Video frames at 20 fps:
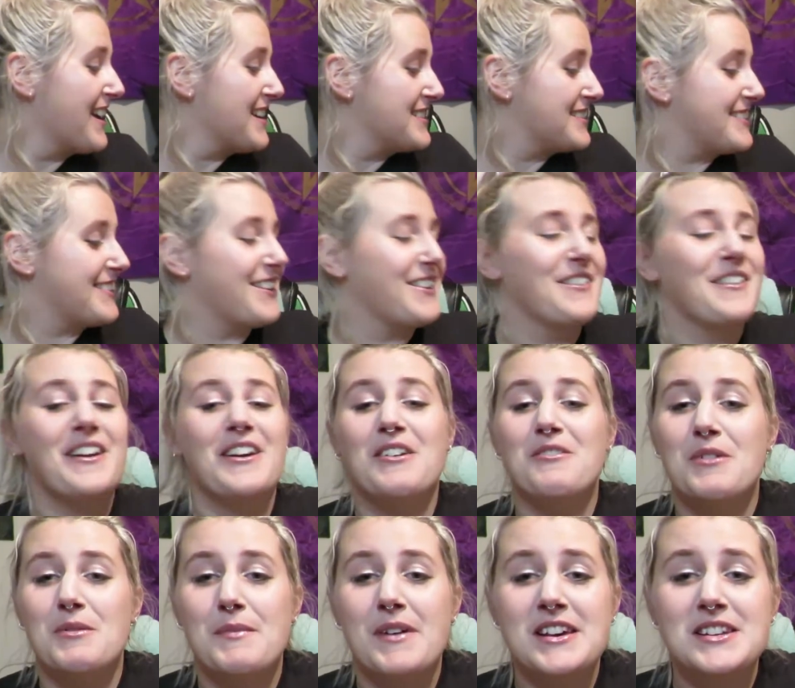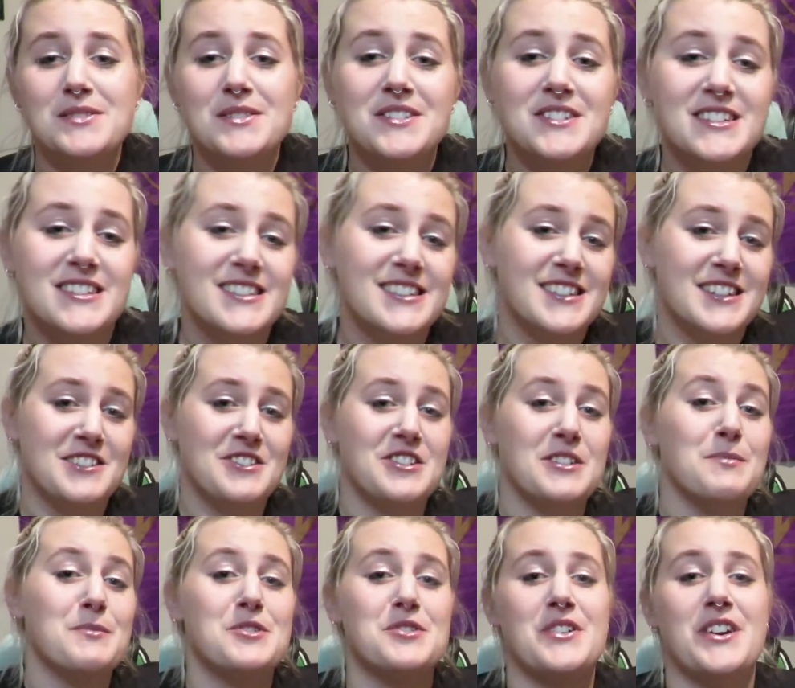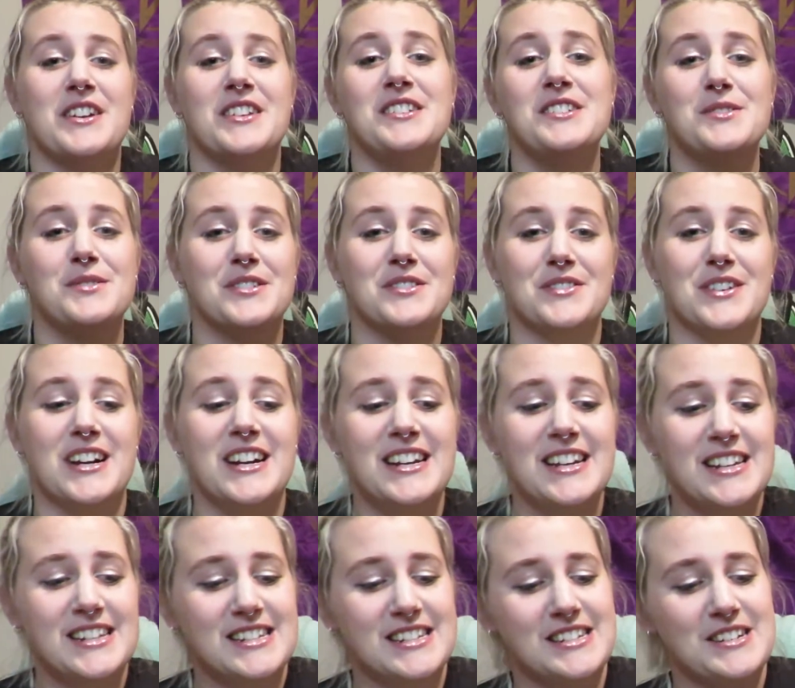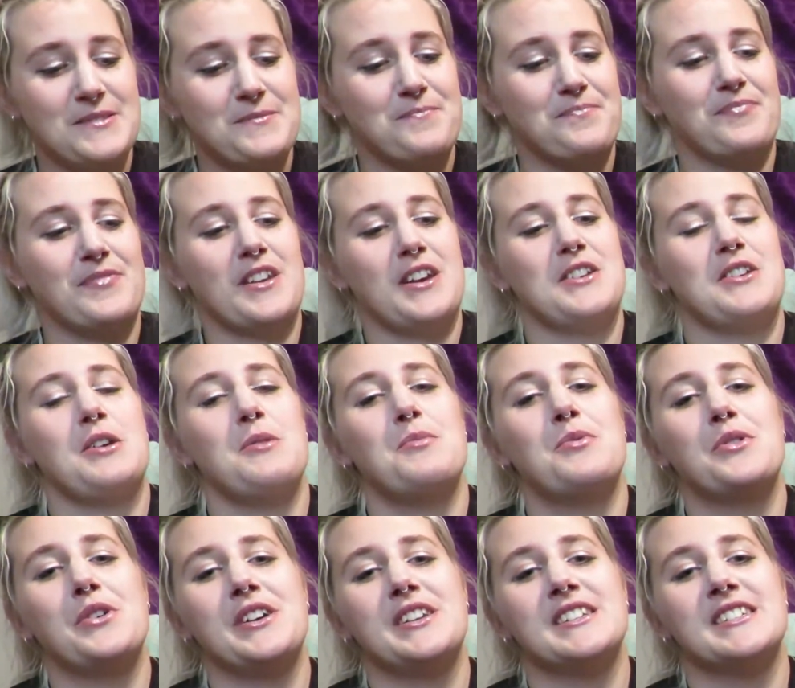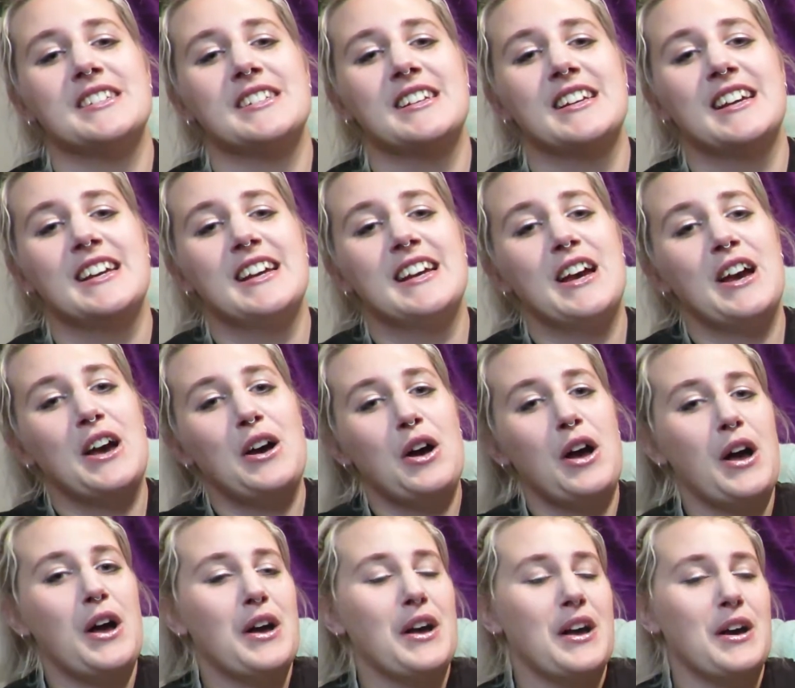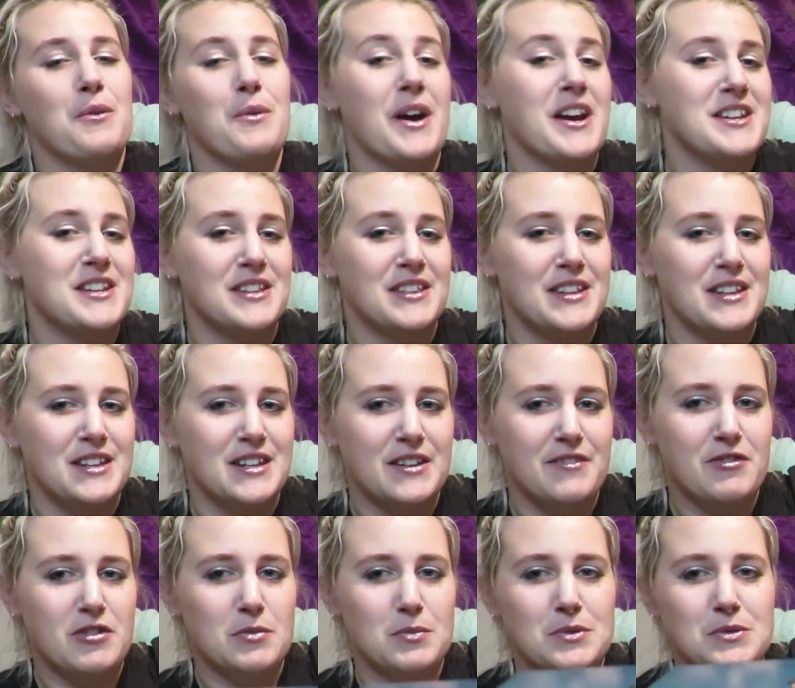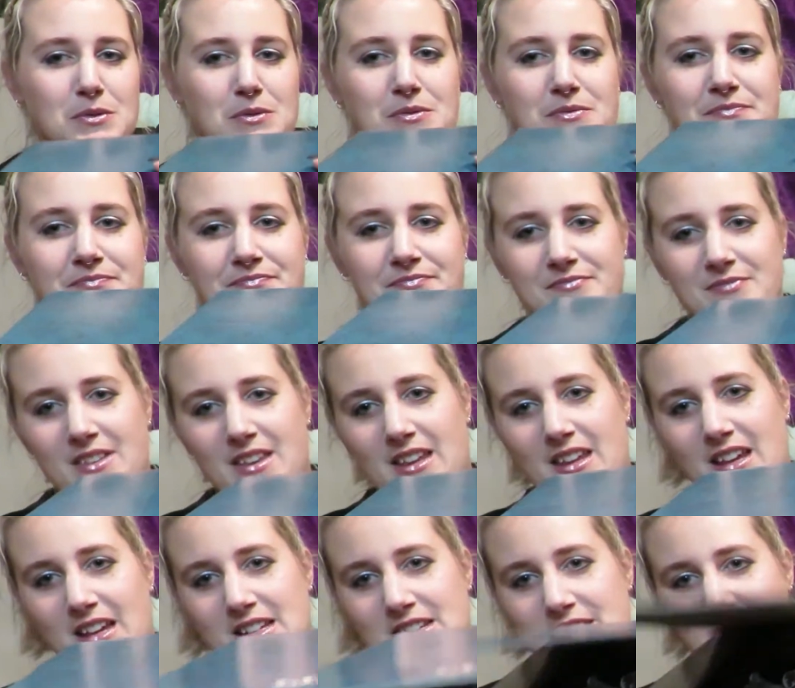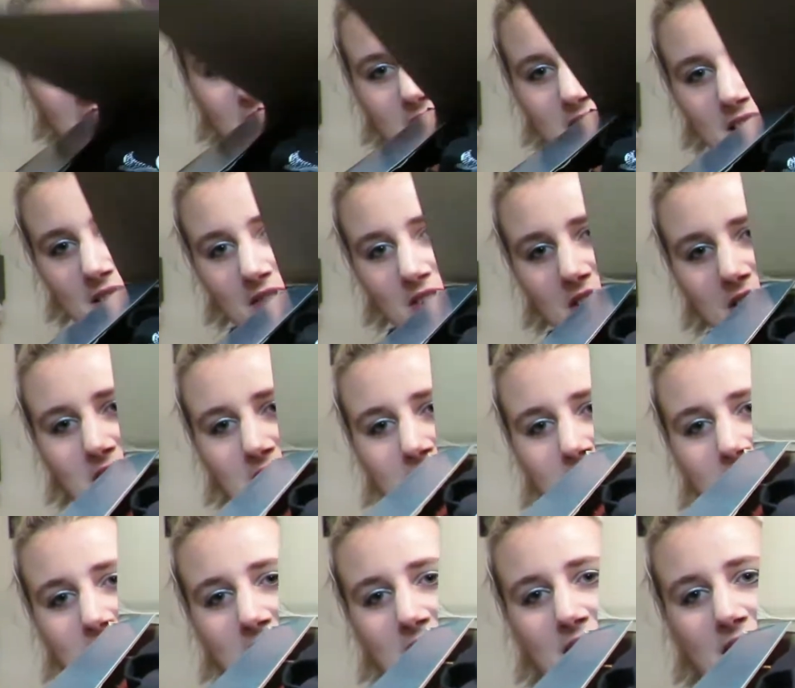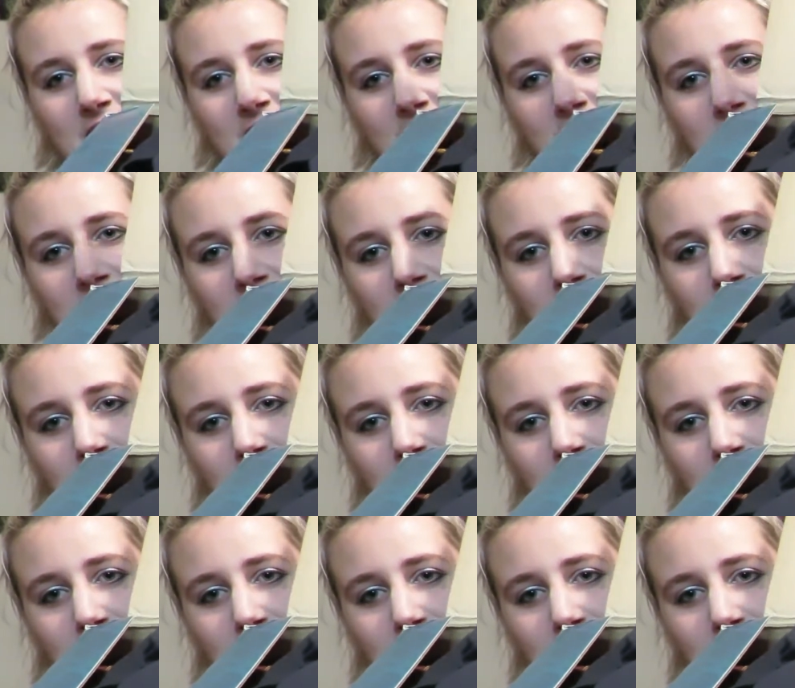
So we may as well just jump straight into it, right? No point awaiting the inevitable. So let's have a look inside.